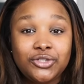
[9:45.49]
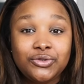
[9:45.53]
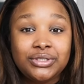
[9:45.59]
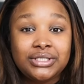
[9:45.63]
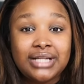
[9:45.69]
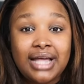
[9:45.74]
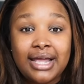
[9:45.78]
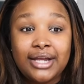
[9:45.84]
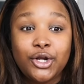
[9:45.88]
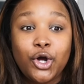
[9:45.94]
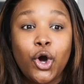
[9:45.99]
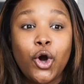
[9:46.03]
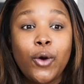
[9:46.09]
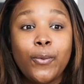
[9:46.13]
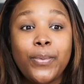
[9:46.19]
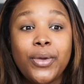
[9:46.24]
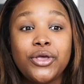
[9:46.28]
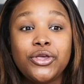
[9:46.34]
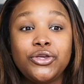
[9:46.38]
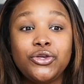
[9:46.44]
you sign
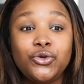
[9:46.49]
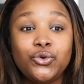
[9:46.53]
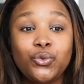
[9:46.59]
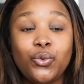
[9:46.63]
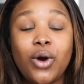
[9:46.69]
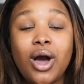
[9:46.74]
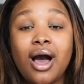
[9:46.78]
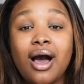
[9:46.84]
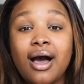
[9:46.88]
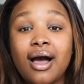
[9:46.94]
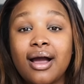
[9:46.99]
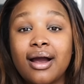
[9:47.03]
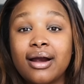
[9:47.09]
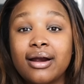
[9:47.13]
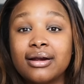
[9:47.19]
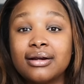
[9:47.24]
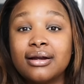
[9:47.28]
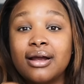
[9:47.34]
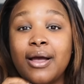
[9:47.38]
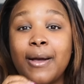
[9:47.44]
up, you
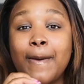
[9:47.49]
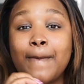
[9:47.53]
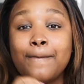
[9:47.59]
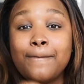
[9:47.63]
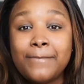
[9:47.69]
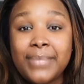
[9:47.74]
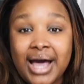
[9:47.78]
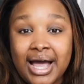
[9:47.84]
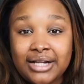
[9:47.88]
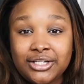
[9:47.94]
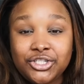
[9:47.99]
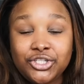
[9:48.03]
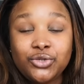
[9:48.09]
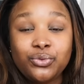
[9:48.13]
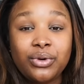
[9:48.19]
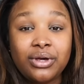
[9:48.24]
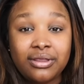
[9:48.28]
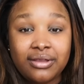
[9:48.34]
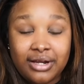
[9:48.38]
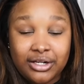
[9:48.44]
are matched
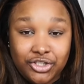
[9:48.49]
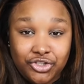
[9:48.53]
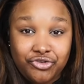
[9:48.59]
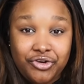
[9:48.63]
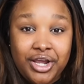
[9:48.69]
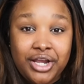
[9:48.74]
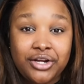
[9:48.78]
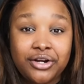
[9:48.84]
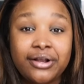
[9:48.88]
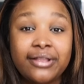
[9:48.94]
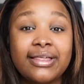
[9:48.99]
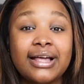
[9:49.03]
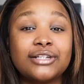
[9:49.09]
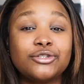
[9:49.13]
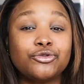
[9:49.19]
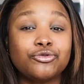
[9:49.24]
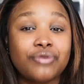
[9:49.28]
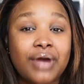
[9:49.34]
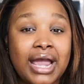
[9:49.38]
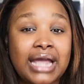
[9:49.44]
with a trainer
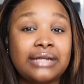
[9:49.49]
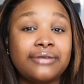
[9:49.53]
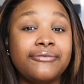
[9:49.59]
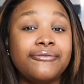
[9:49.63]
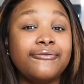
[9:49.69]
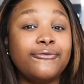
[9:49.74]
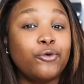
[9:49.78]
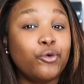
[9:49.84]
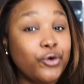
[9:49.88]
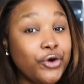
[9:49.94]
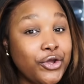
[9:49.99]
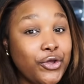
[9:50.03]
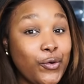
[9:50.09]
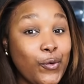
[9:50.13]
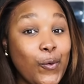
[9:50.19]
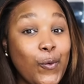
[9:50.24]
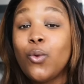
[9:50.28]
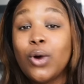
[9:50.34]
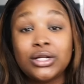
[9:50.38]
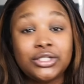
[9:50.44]
that's right for you.
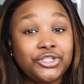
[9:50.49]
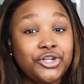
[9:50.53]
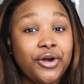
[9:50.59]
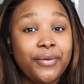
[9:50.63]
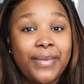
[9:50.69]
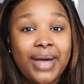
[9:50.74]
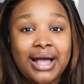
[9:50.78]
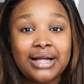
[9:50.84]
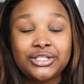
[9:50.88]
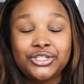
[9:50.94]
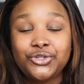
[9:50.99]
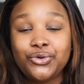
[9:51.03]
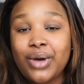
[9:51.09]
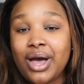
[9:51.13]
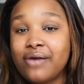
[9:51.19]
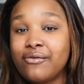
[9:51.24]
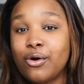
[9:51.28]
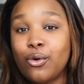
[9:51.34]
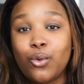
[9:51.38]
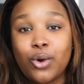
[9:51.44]
Once you're matched, you
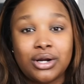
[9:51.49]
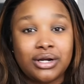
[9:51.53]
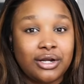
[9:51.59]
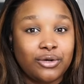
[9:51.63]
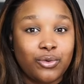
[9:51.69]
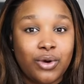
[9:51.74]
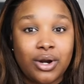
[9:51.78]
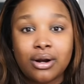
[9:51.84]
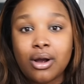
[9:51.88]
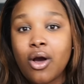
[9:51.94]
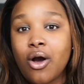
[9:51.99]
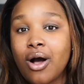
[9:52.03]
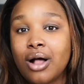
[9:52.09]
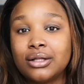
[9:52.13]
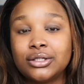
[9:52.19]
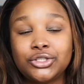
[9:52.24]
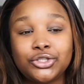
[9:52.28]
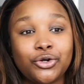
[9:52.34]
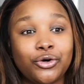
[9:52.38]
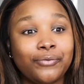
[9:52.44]
have a one-on-one call.
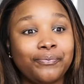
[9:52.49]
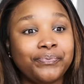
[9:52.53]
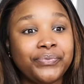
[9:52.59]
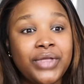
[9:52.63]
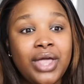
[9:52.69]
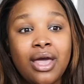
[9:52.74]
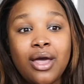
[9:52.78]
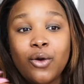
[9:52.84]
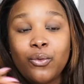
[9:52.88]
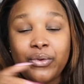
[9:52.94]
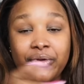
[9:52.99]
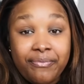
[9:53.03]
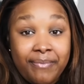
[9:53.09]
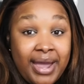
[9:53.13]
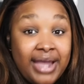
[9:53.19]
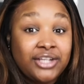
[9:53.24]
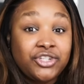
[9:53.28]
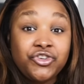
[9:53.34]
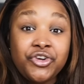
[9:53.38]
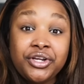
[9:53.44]
So with
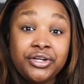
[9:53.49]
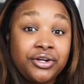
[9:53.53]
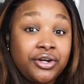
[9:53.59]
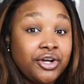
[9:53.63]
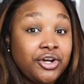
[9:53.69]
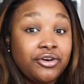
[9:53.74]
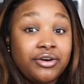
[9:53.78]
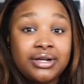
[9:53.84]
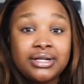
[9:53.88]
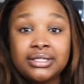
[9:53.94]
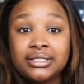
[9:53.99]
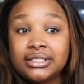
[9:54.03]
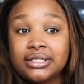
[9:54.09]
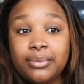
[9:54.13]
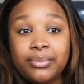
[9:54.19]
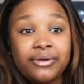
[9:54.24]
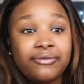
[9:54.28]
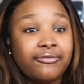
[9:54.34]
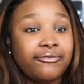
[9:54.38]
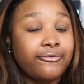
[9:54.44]
my trainer Chris, so
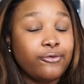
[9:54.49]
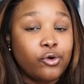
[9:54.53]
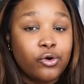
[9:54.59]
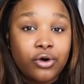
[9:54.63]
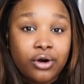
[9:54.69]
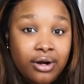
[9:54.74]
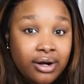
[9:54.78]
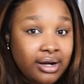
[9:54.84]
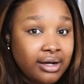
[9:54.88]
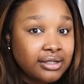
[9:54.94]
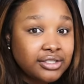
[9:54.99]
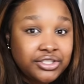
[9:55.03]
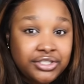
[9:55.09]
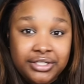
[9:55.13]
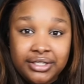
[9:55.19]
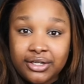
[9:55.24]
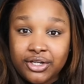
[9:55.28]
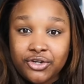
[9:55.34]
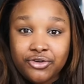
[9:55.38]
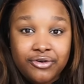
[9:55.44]
before
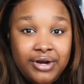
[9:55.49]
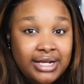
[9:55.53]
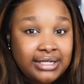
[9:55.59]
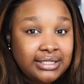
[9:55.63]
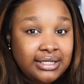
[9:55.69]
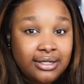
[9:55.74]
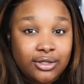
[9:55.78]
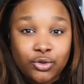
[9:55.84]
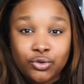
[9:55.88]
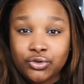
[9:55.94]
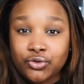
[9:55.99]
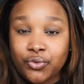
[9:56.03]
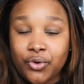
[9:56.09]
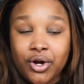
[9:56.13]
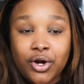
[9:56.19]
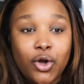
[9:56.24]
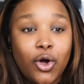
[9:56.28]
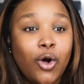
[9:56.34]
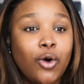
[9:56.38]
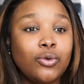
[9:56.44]
she curated those
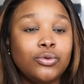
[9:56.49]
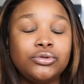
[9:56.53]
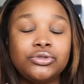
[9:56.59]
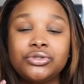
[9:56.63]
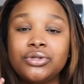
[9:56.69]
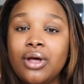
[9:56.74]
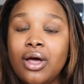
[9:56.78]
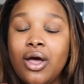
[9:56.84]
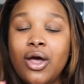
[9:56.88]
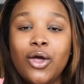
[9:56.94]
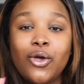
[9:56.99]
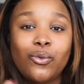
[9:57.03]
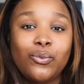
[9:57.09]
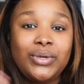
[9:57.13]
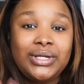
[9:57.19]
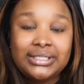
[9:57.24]
workouts, we